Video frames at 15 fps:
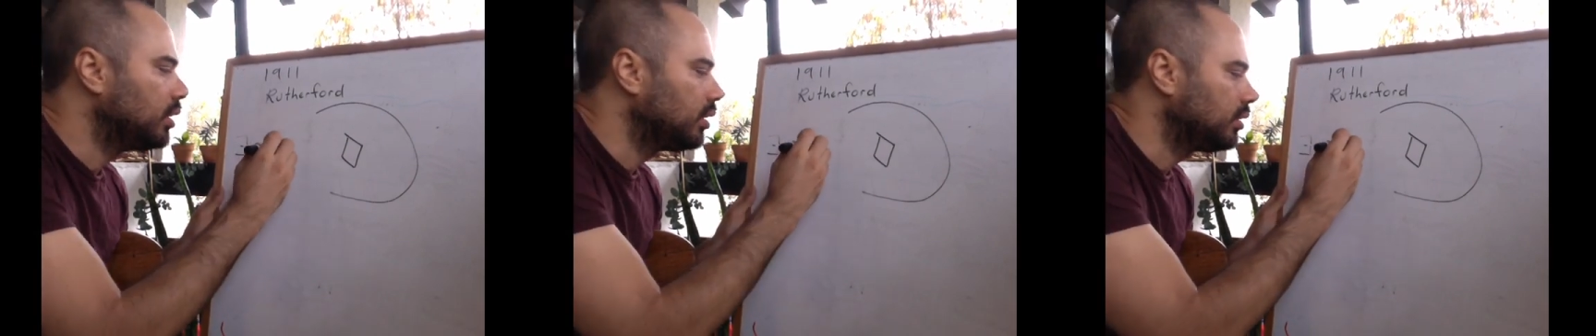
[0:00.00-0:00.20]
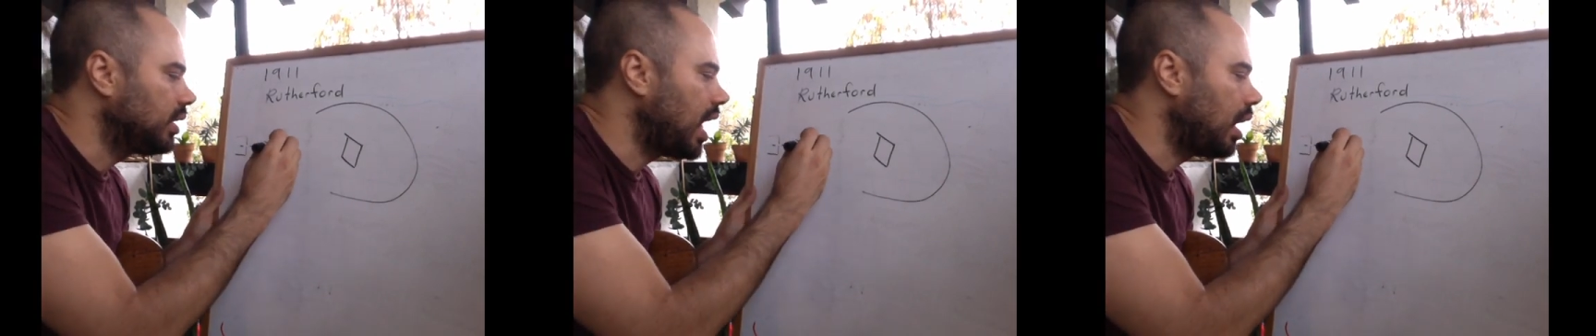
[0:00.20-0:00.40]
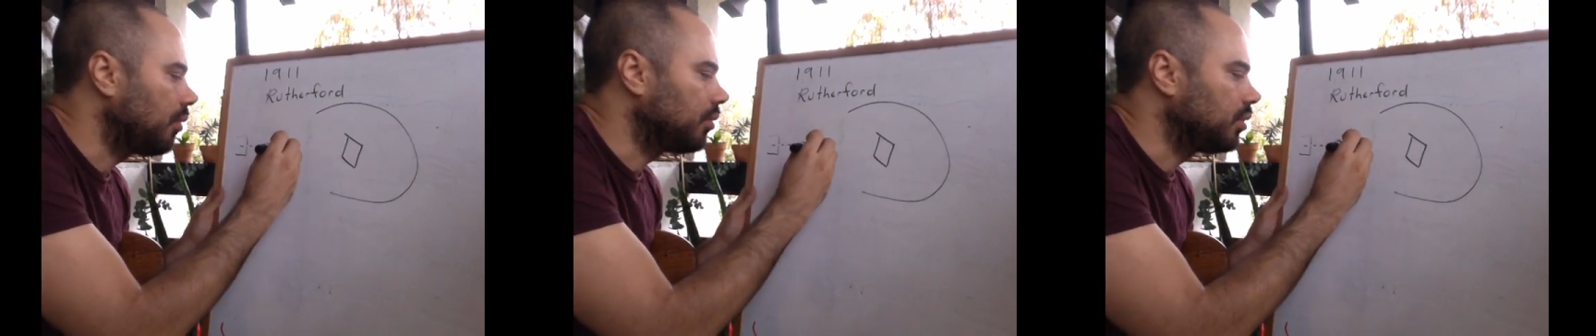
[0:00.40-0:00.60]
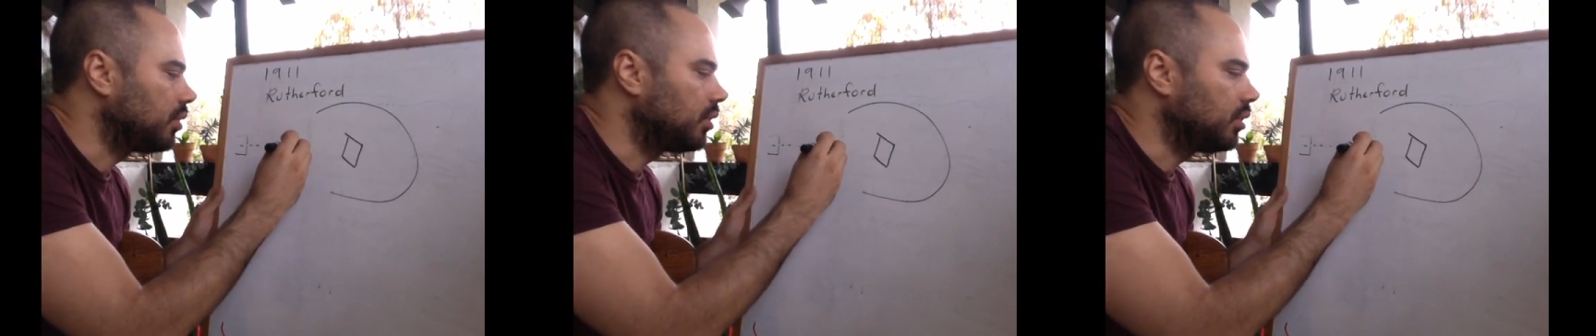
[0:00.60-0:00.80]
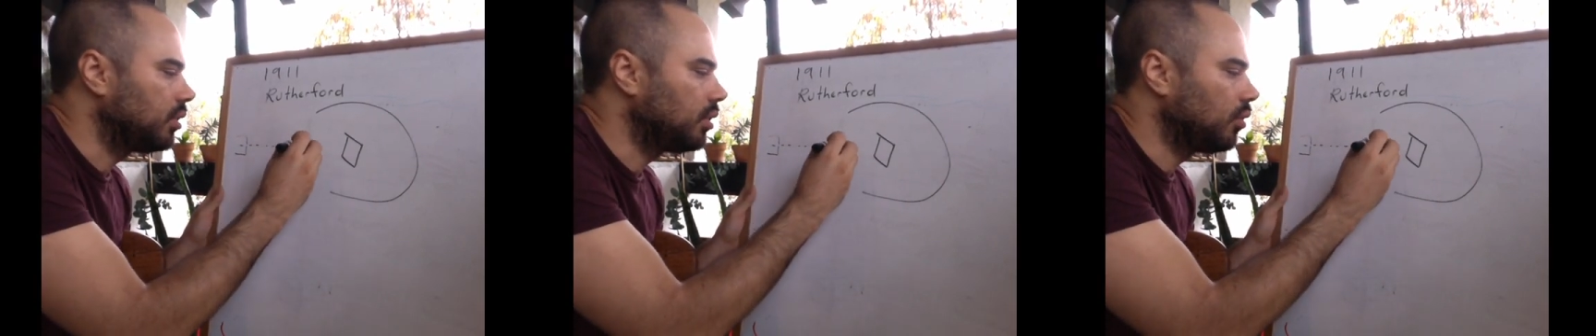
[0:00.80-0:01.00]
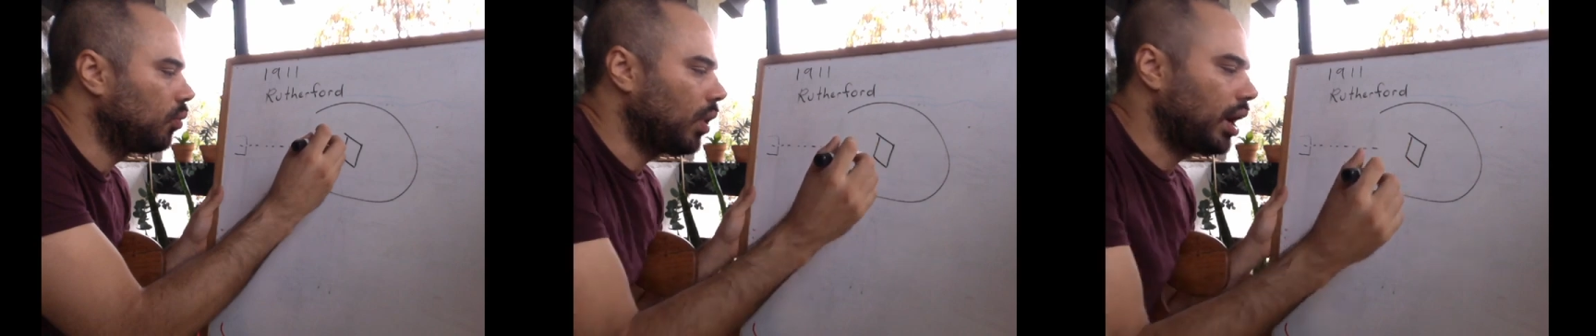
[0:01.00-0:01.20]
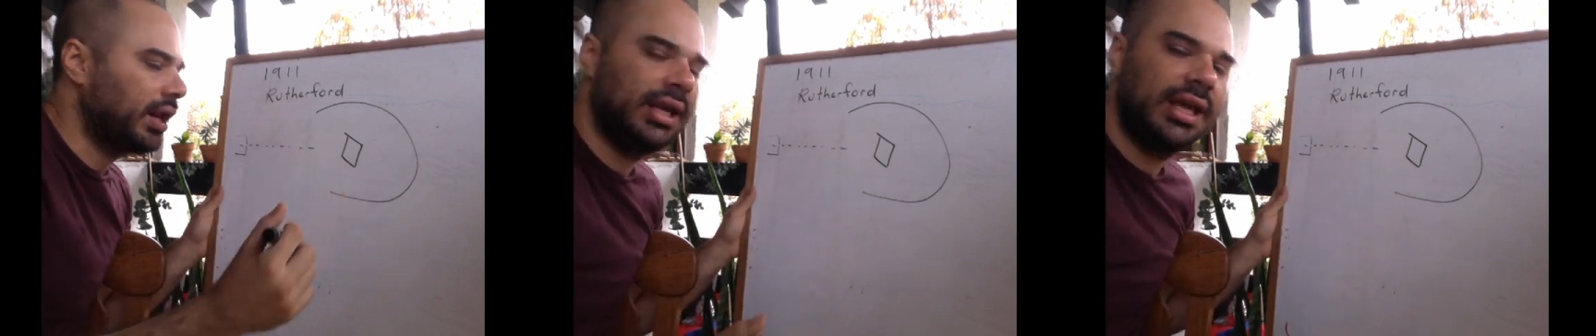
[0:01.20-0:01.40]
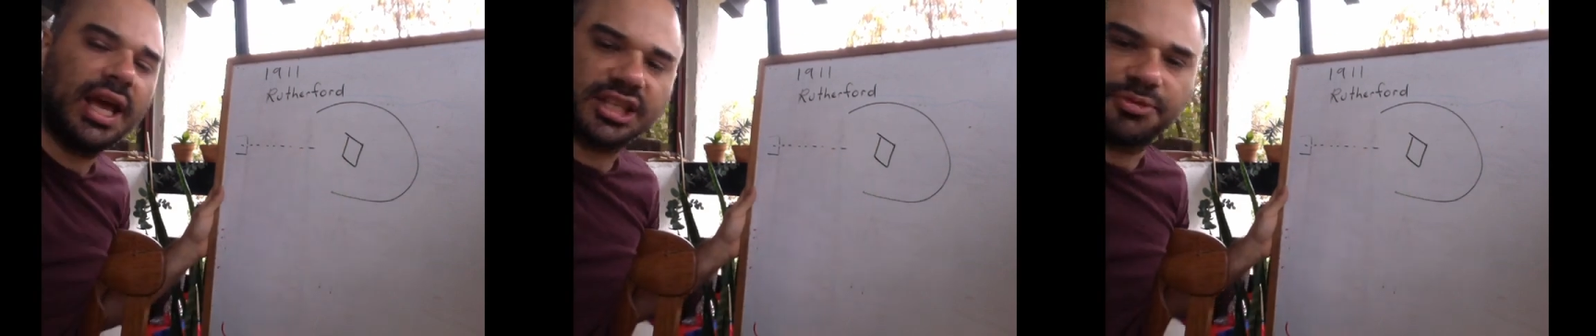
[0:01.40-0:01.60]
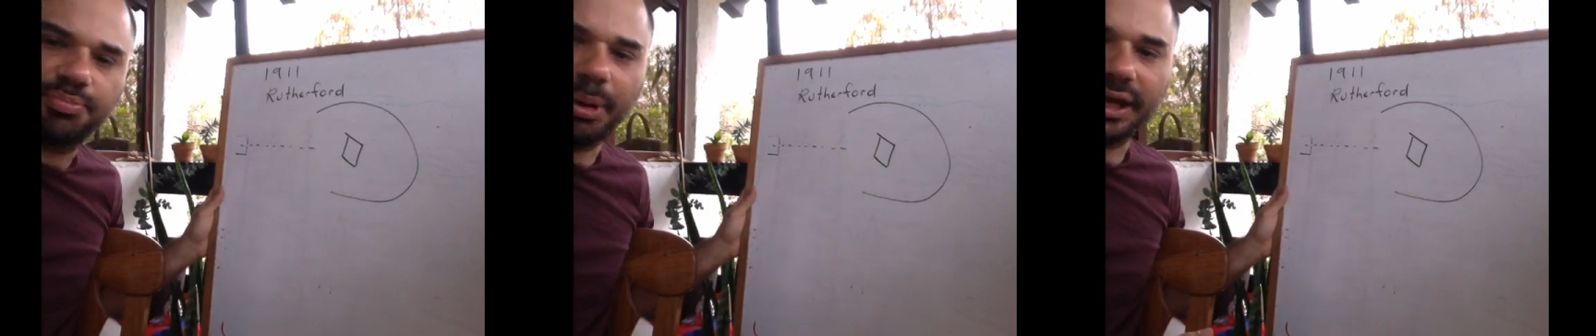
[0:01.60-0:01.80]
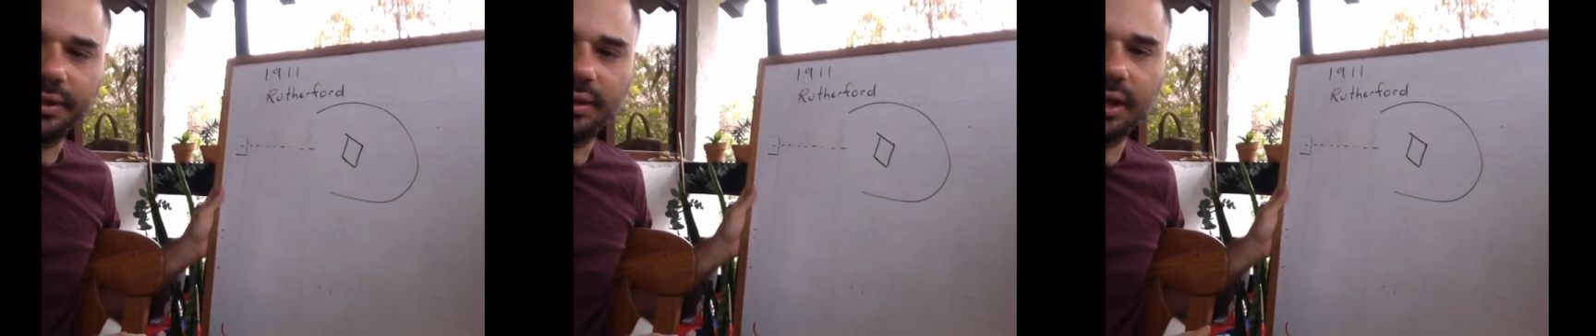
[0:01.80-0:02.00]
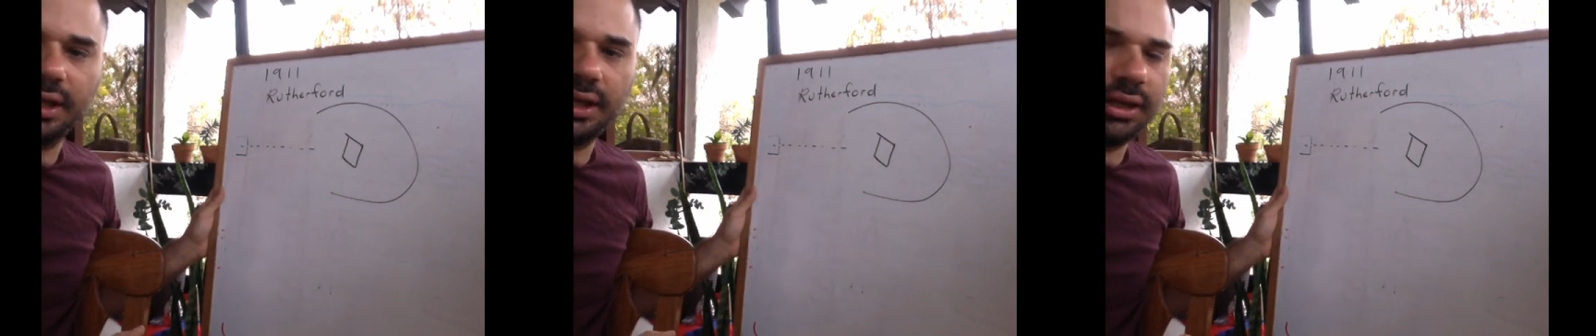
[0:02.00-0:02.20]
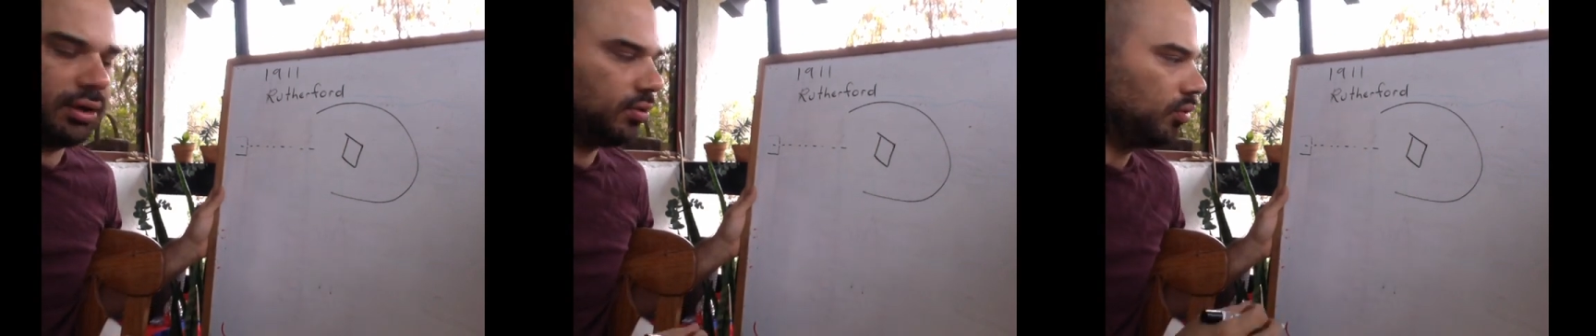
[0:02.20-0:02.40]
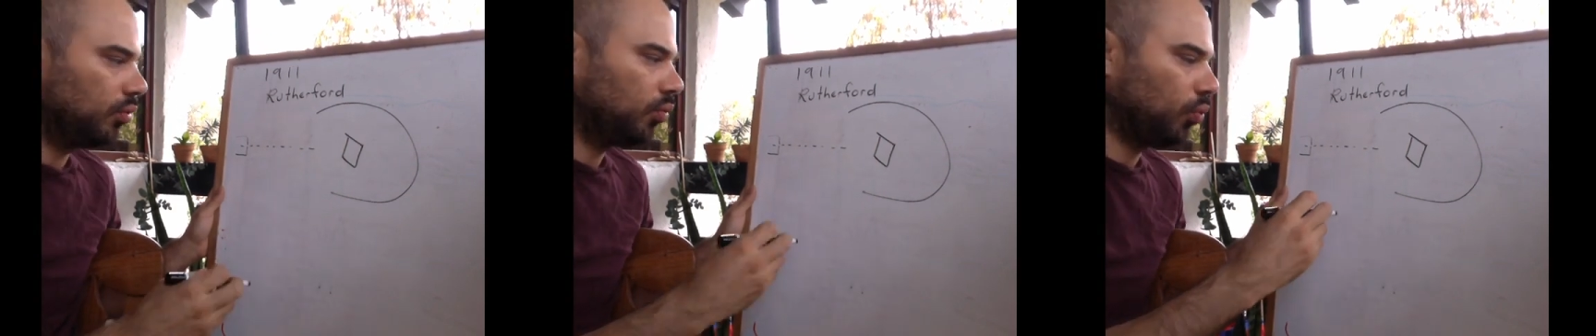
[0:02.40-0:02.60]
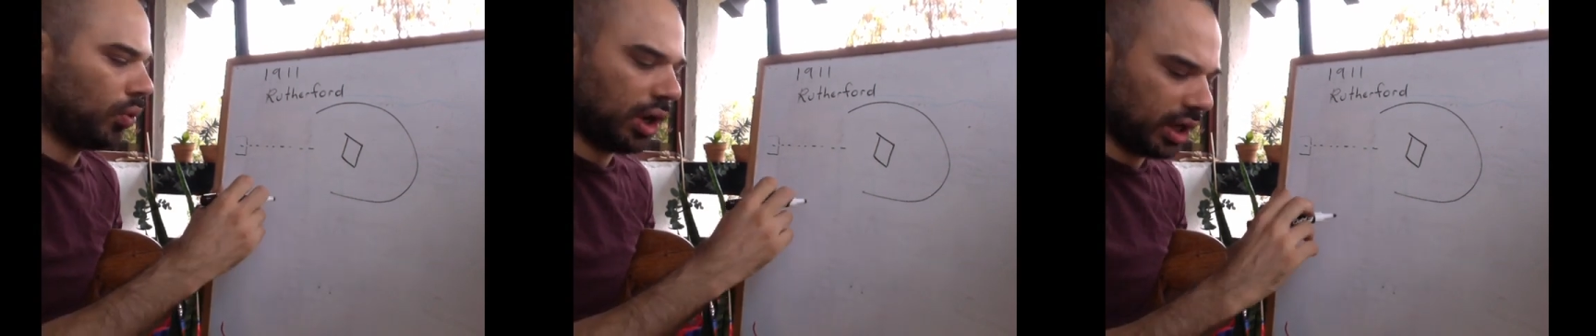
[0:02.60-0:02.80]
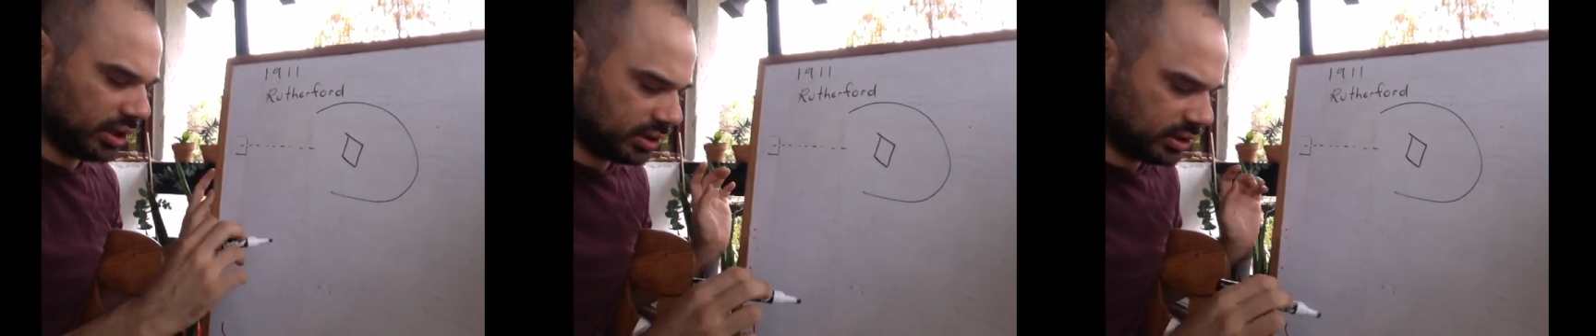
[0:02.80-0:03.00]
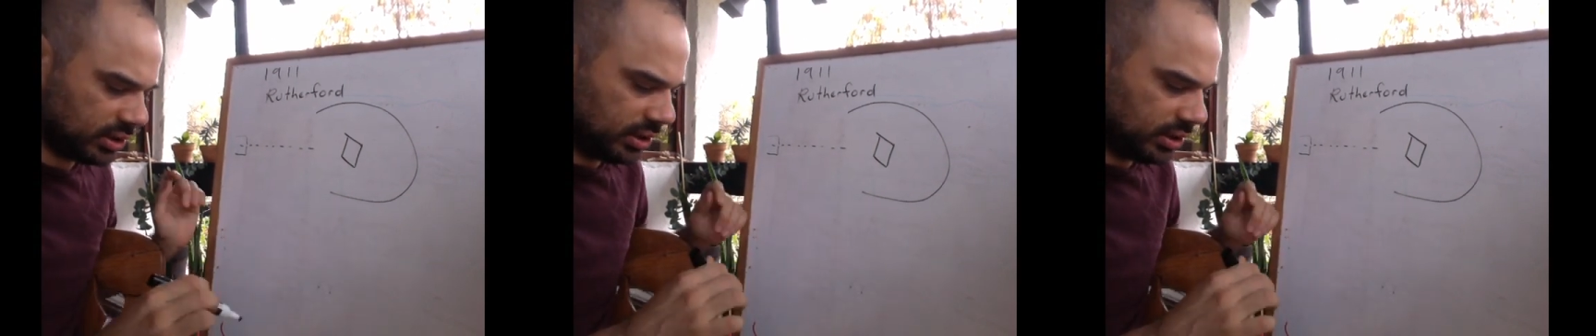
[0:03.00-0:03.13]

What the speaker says: Now, what he expected it was